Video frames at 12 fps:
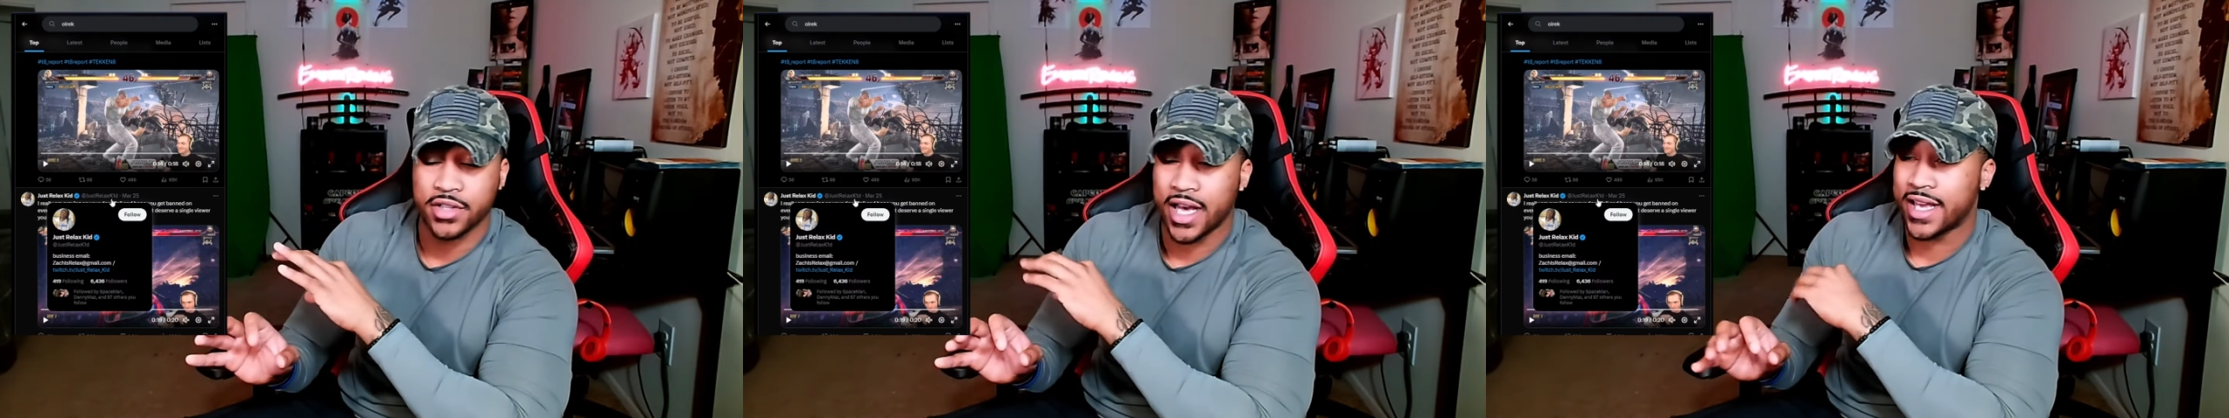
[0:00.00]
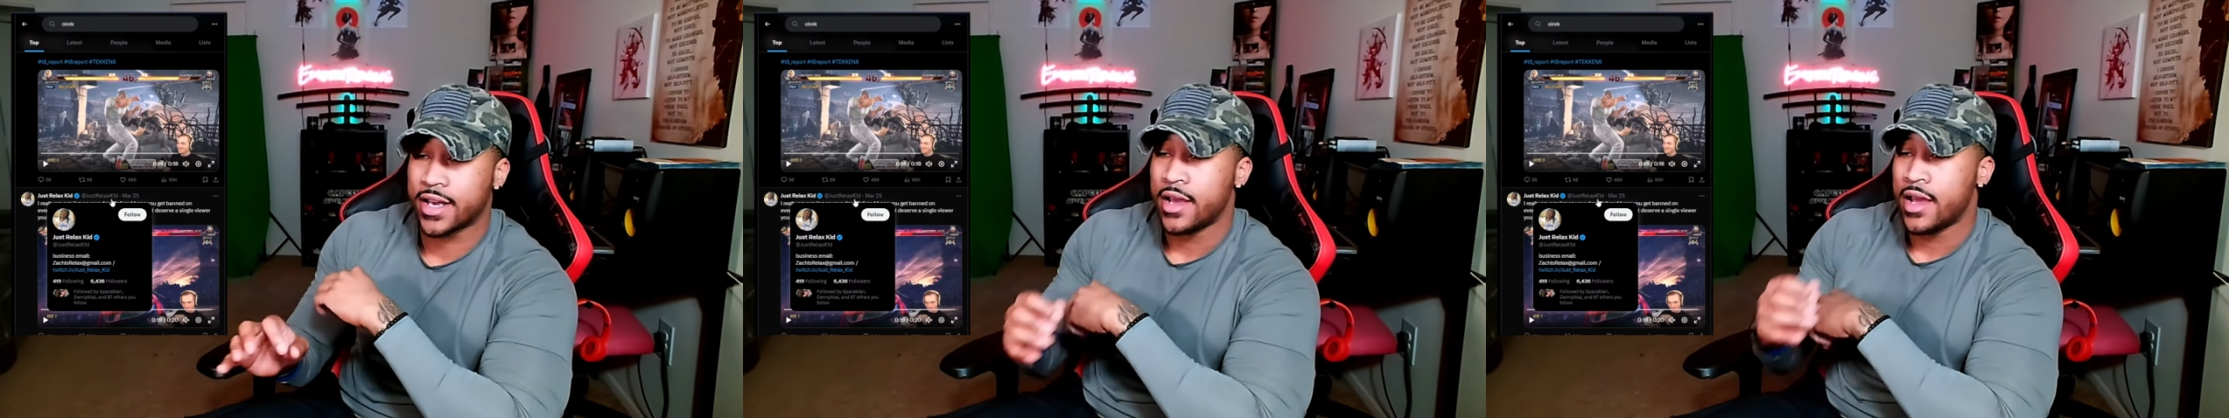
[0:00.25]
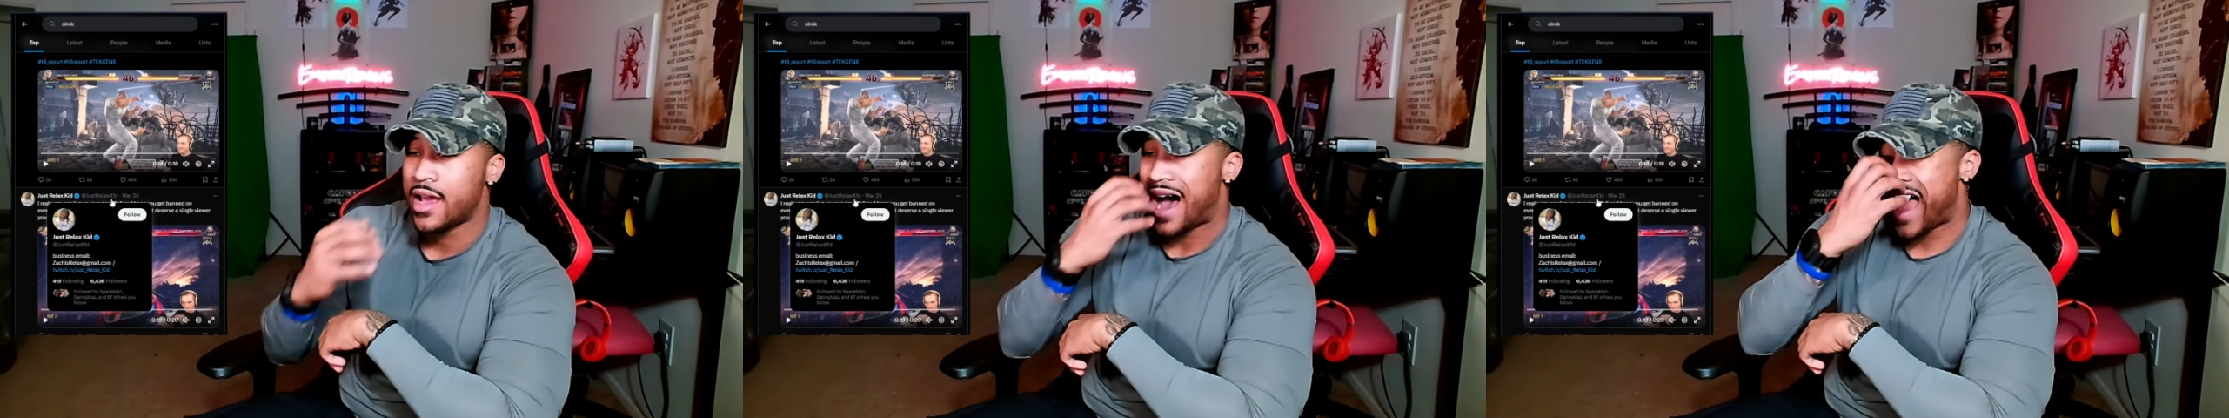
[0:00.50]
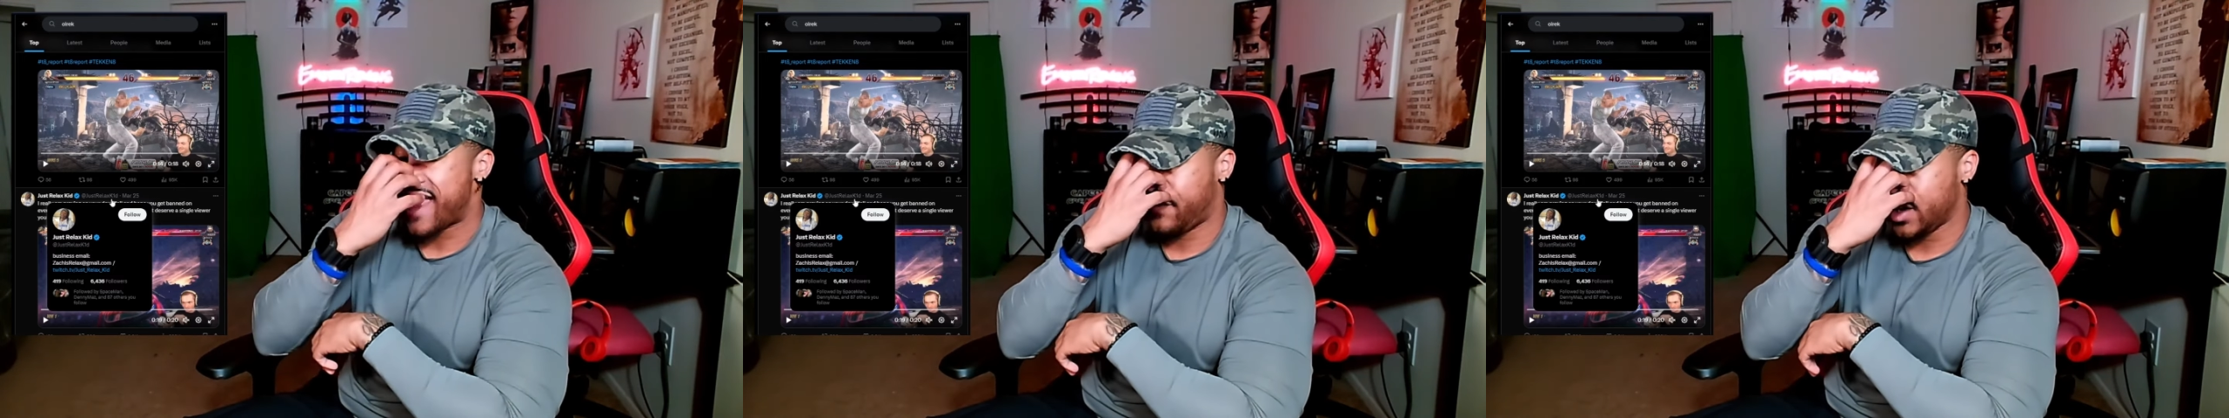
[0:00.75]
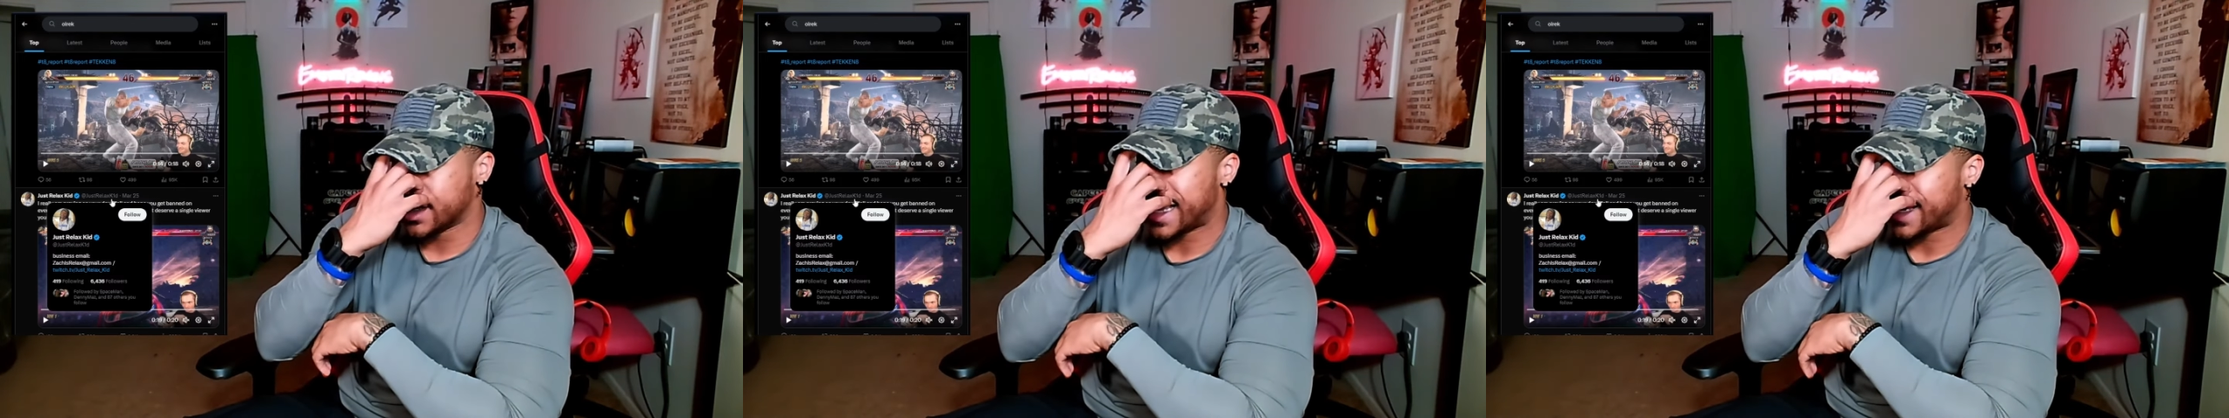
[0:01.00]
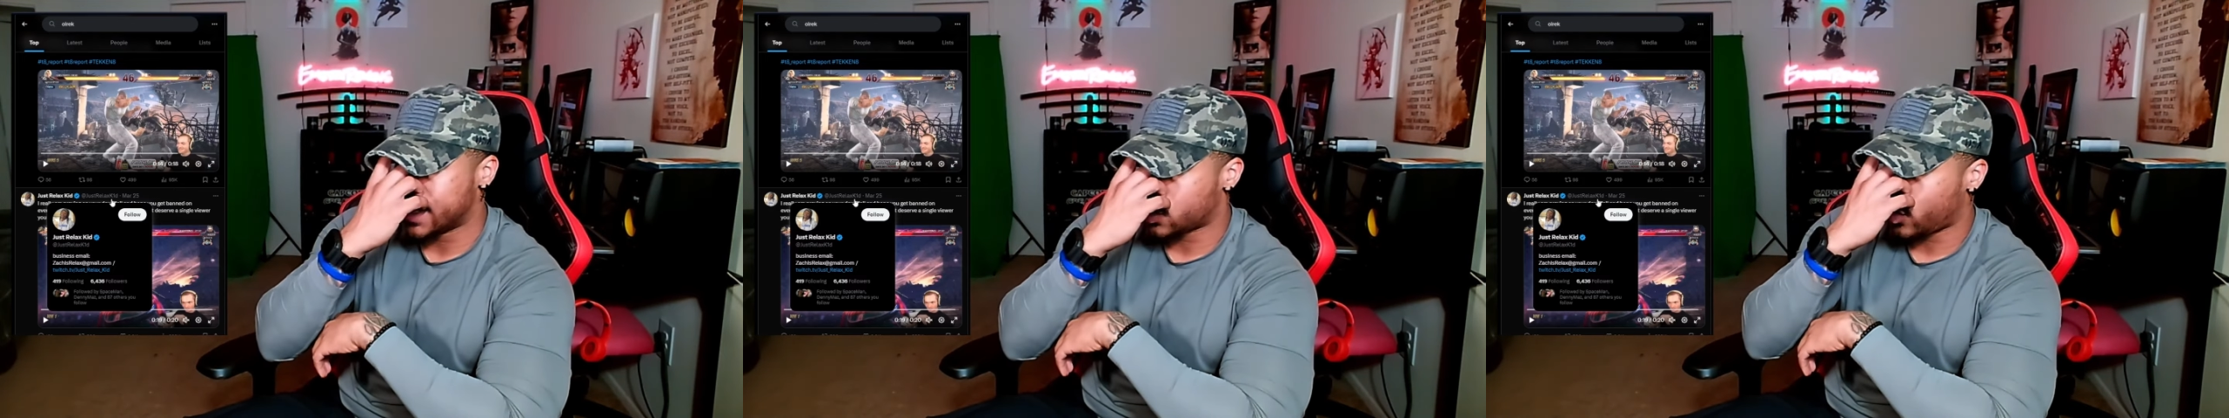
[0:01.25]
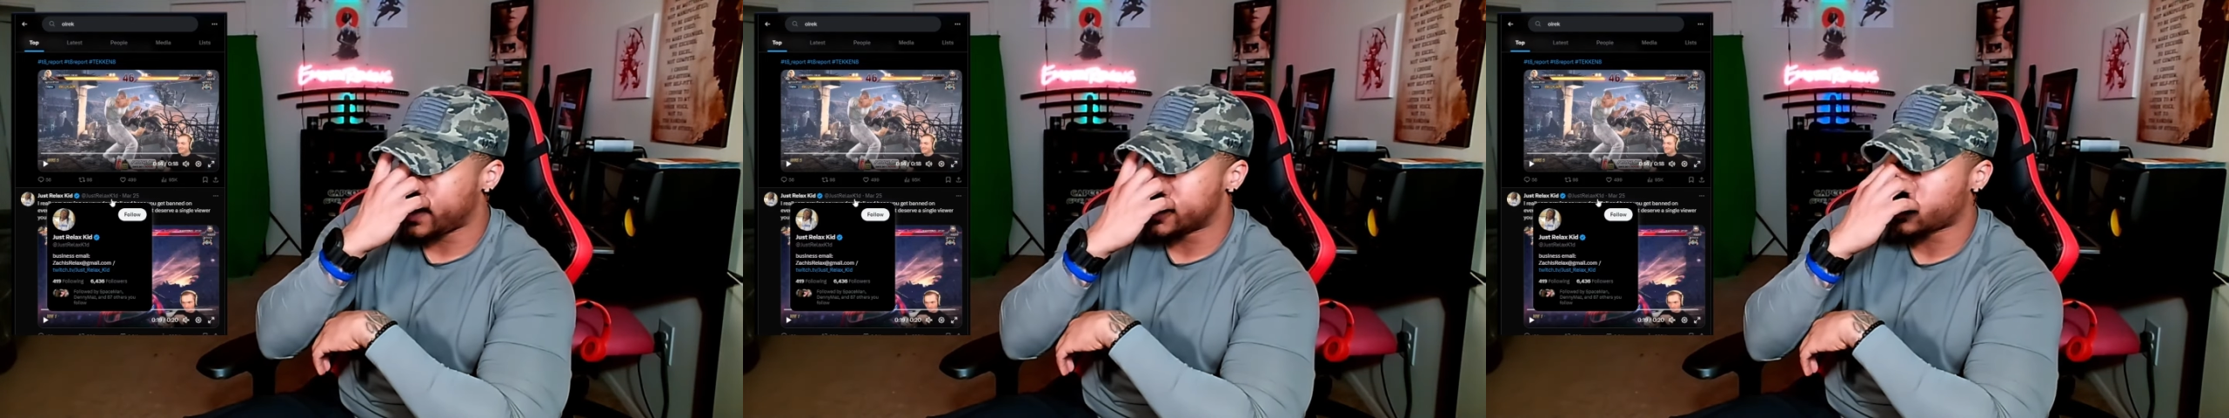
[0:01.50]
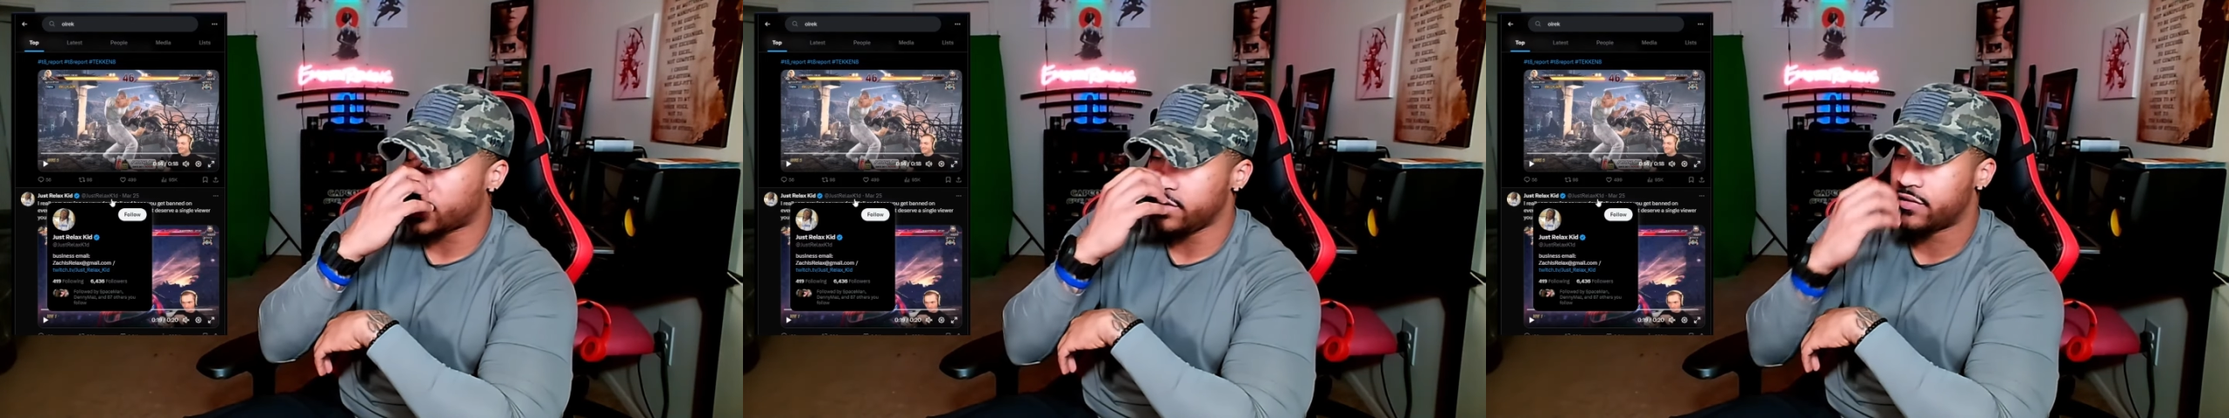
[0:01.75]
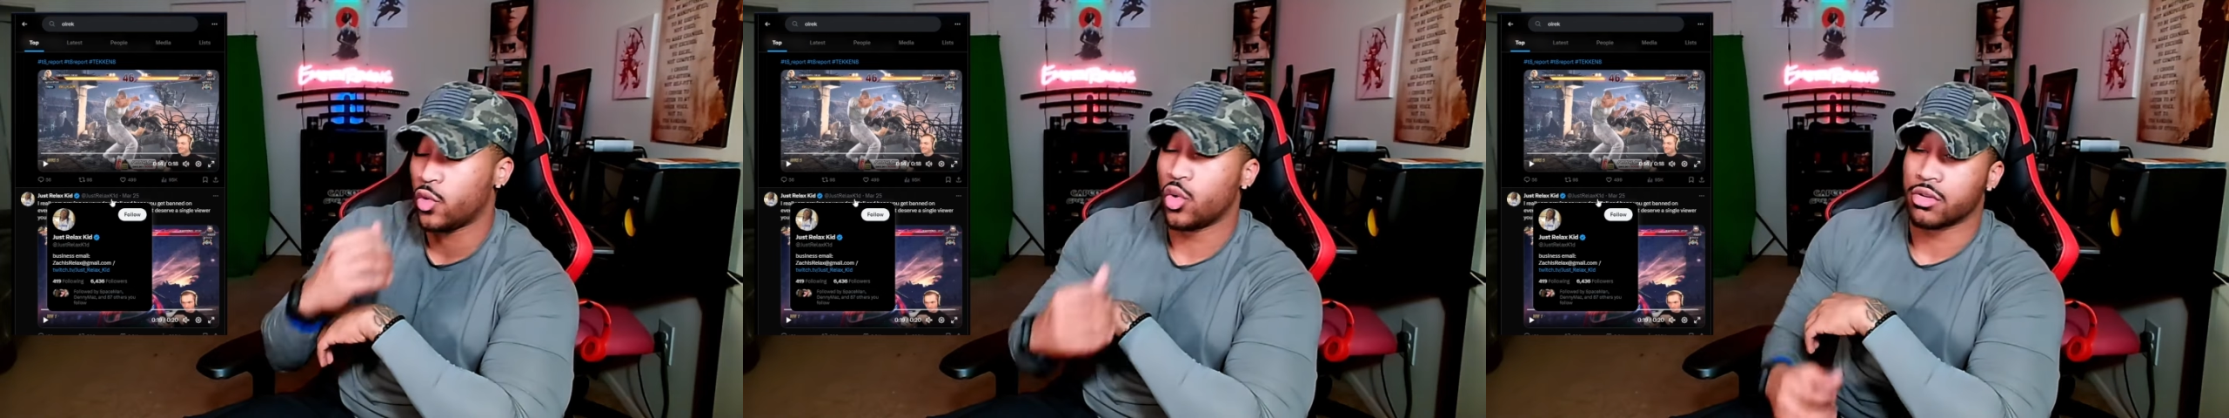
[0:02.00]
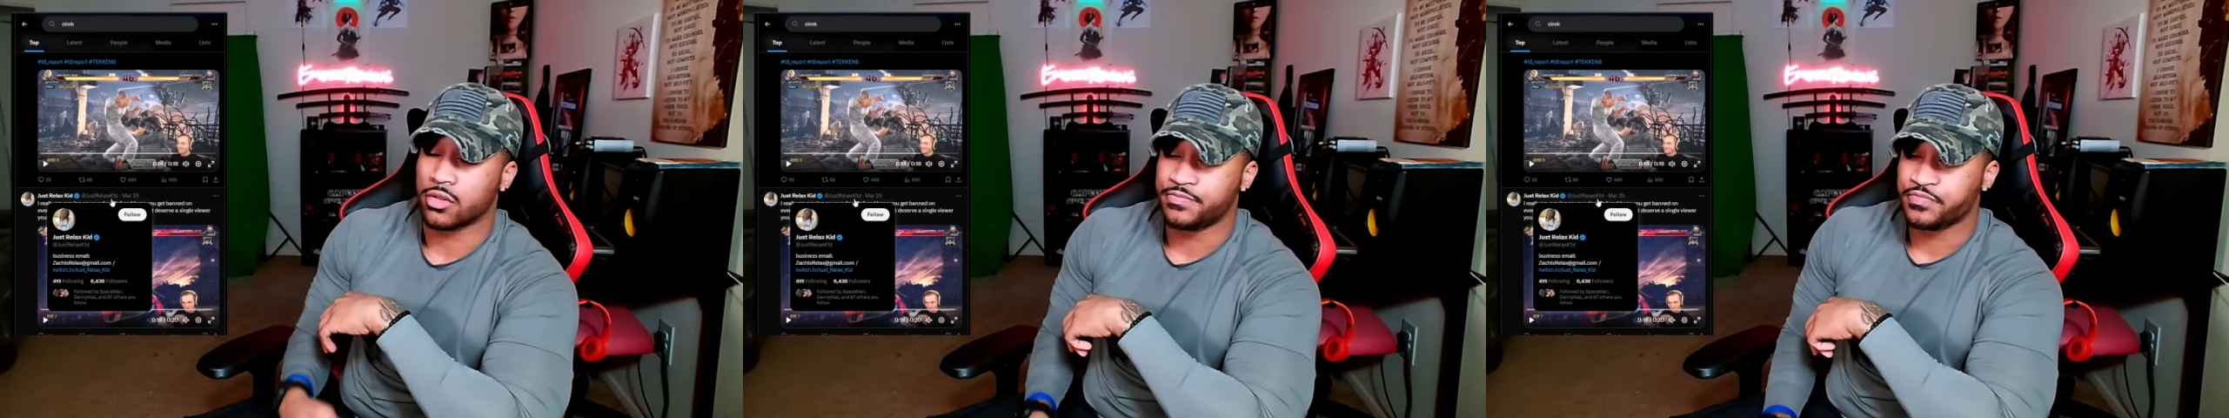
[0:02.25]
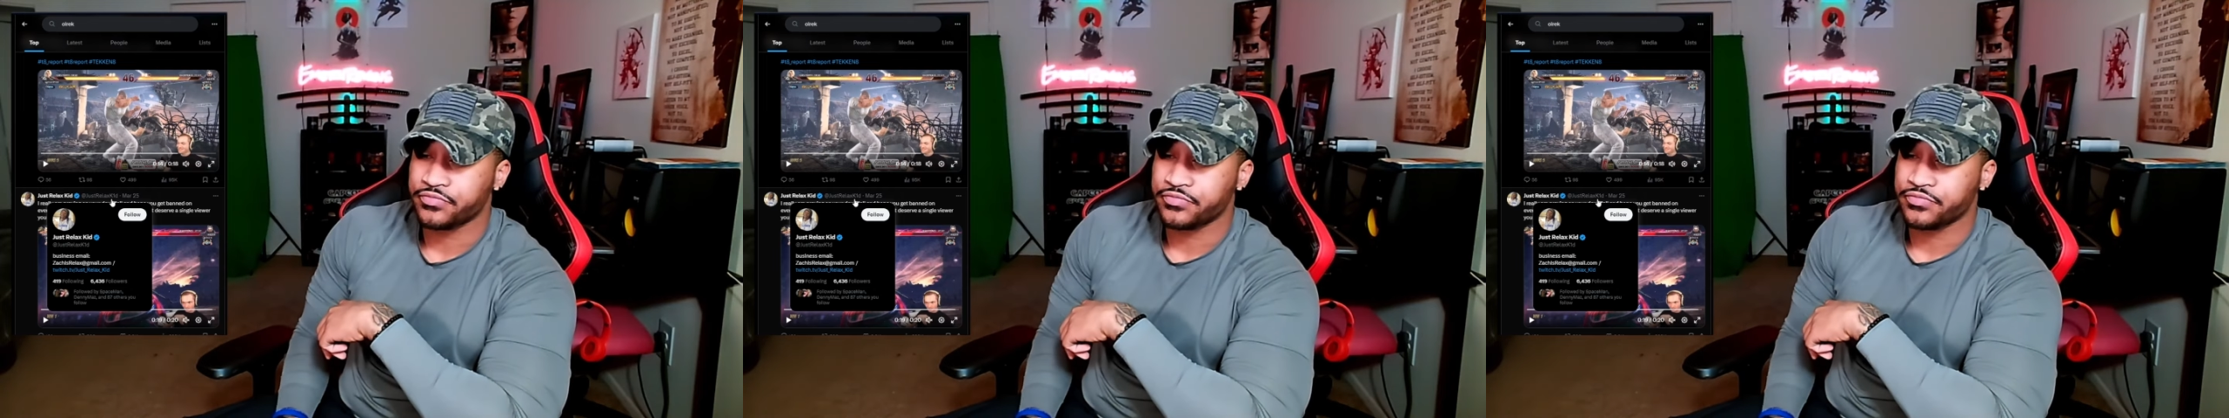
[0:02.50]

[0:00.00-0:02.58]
Like, I feel like in 2024...